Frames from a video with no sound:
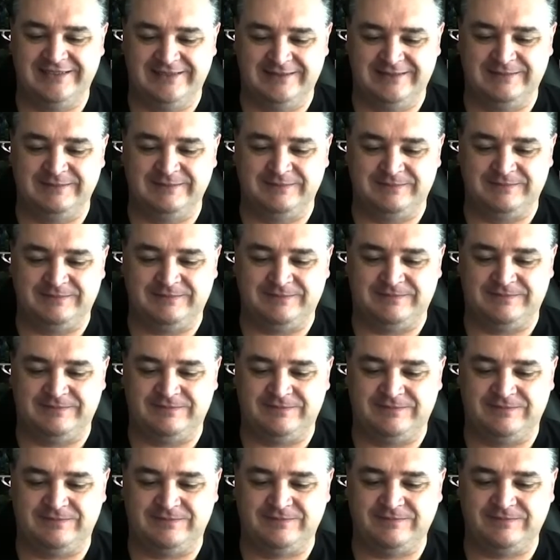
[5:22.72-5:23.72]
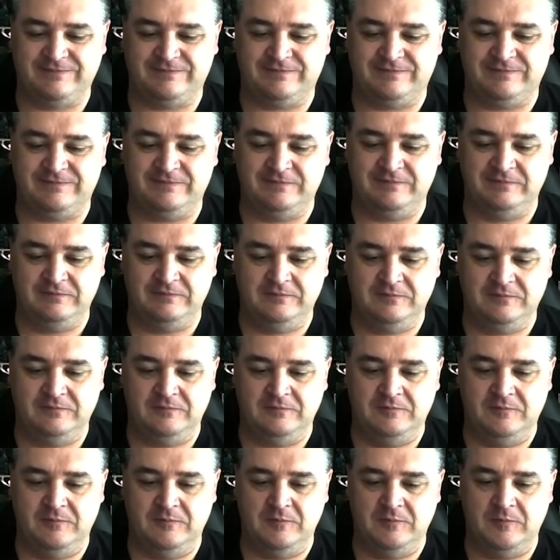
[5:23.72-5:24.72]

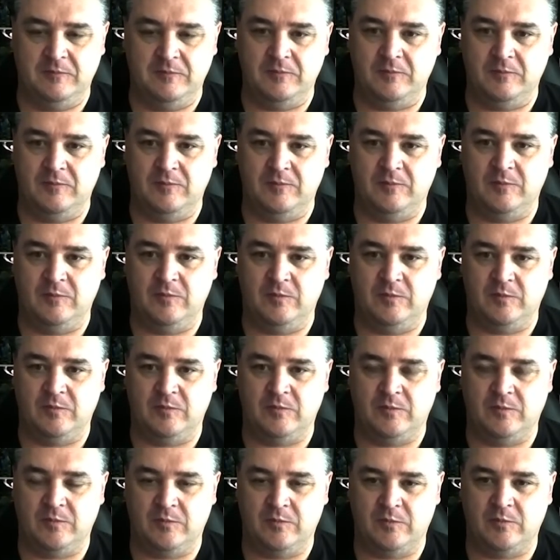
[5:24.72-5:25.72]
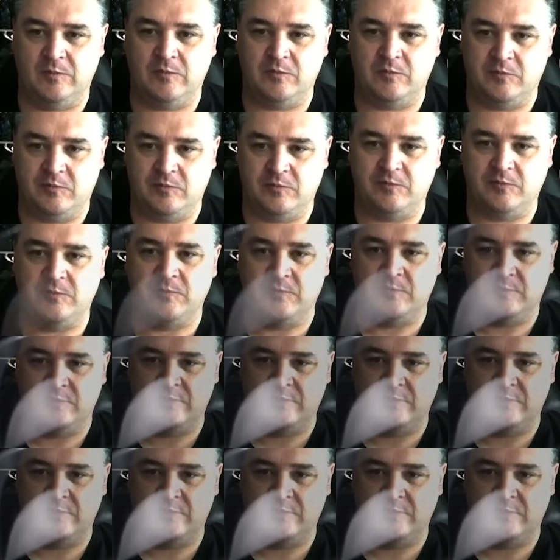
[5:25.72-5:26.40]
The person shown says nothing.